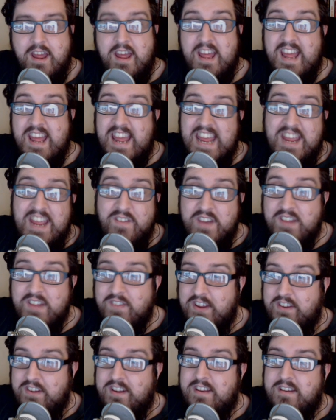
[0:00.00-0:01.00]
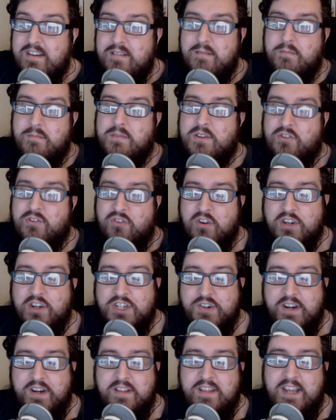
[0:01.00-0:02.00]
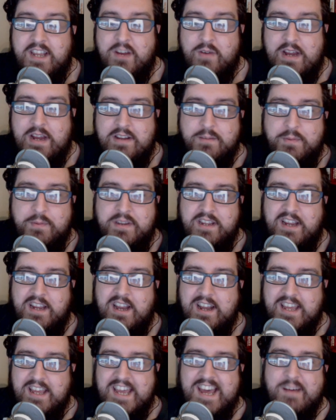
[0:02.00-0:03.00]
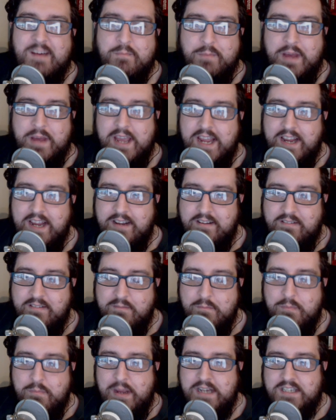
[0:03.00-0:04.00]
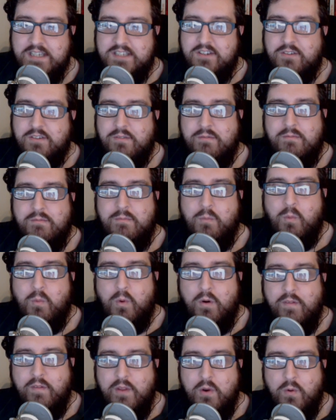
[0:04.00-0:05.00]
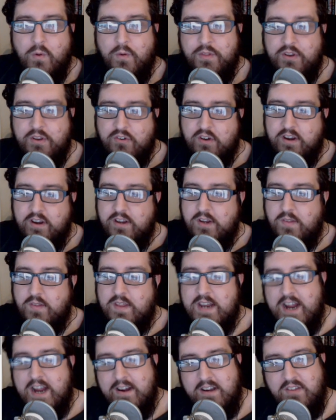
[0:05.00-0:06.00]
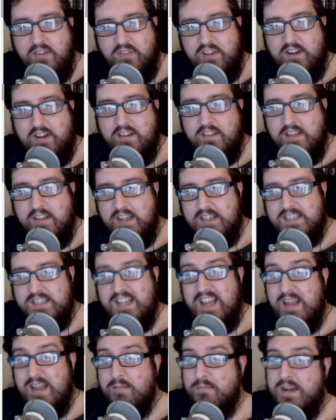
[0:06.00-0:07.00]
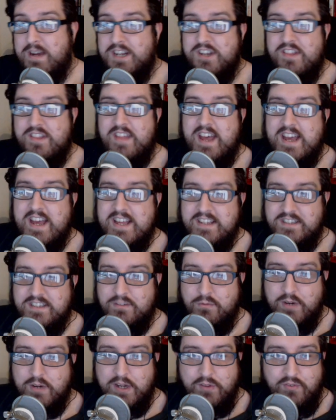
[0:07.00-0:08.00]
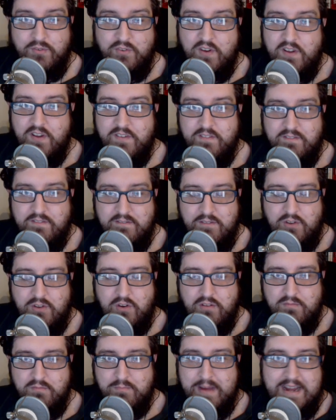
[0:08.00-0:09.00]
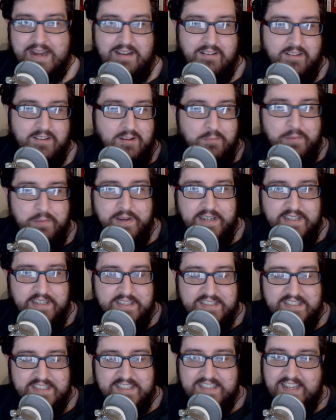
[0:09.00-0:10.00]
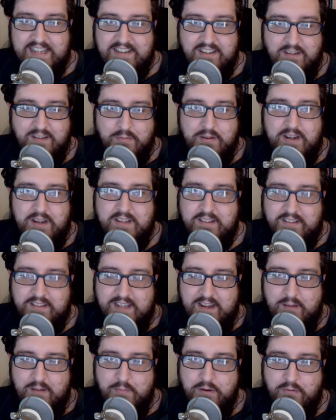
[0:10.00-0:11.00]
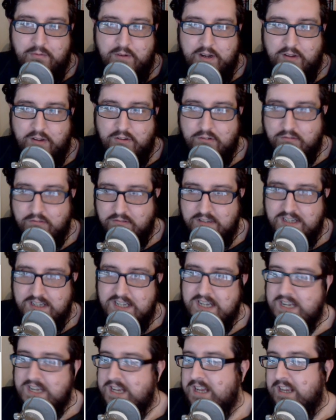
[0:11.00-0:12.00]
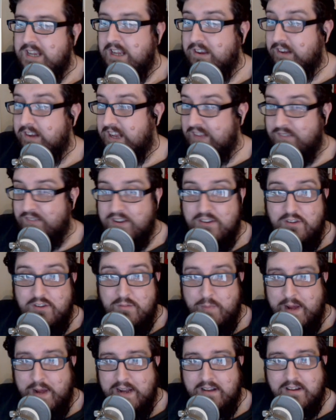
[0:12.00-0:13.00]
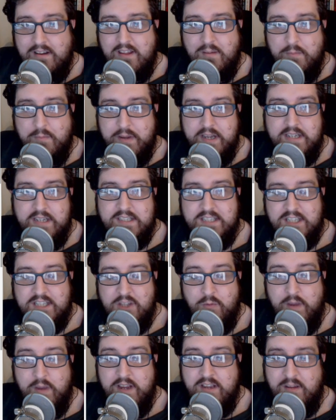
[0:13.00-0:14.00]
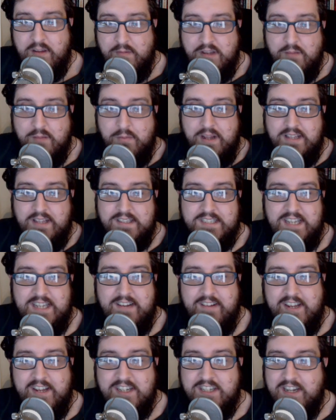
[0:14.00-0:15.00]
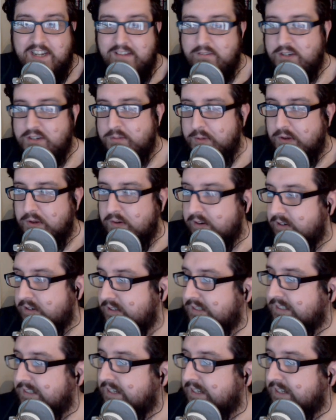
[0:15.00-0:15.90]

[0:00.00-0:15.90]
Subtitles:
Even if you didn't structure anything around a particular campaign based on War in the North, trying to do the narrative side of things, imagine that as a really fun sort of battle companies setup. I think that would be really cool. You could even do battle companies as the way to play this out, actually, which would be quite nice.